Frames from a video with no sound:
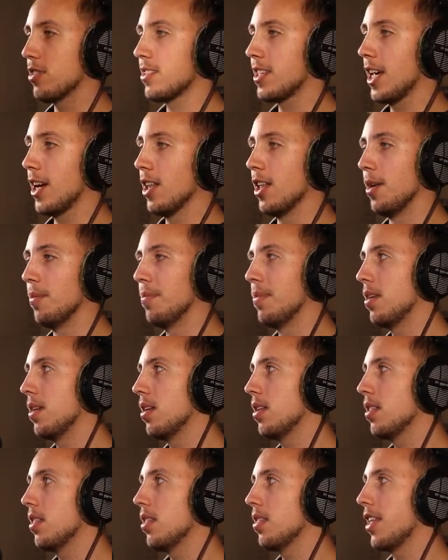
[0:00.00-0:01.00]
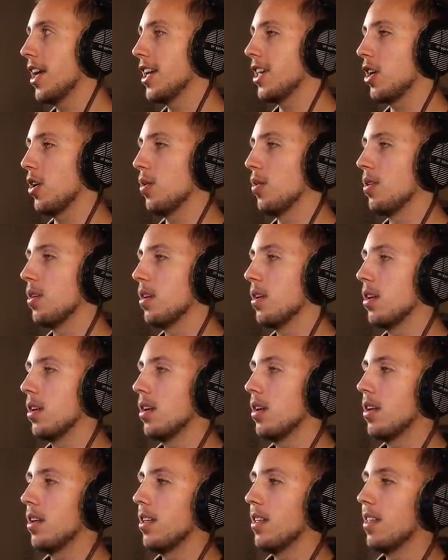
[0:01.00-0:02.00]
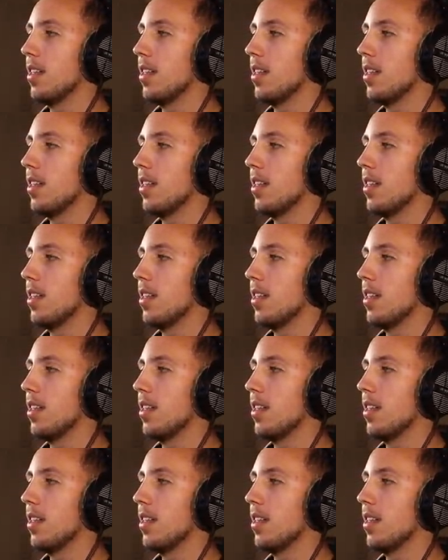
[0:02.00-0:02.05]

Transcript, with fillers: kill him. Oh, let's go. Good